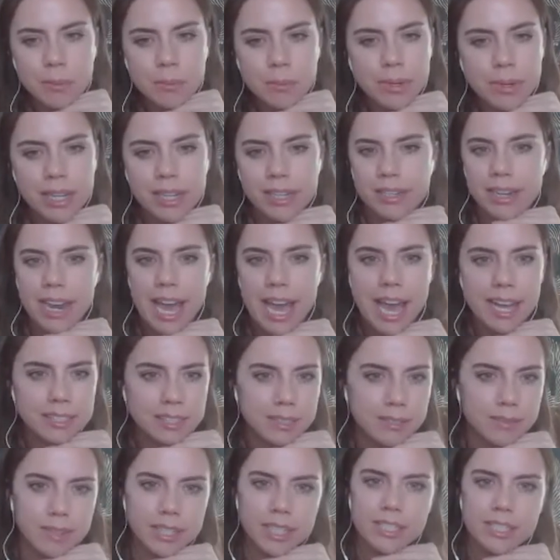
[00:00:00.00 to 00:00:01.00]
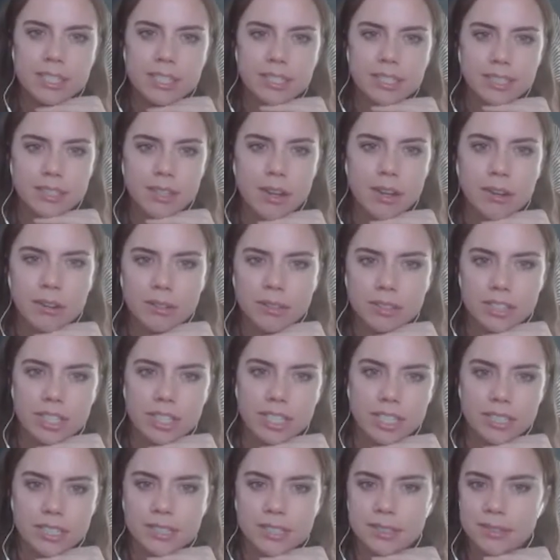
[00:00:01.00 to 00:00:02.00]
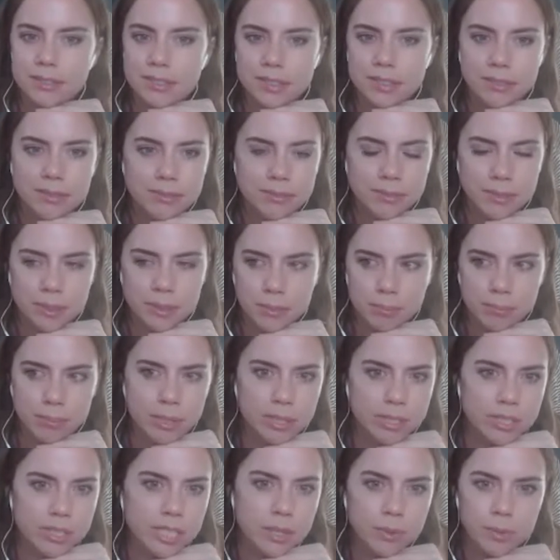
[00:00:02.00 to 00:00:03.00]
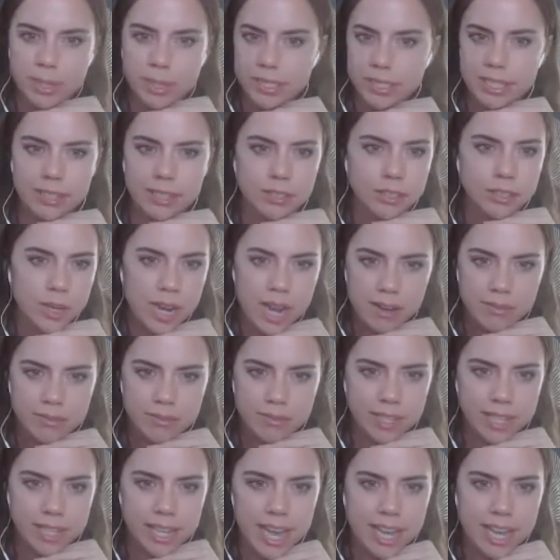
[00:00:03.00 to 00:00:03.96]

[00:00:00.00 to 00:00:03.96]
But activations aren't just for pushing retail traffic.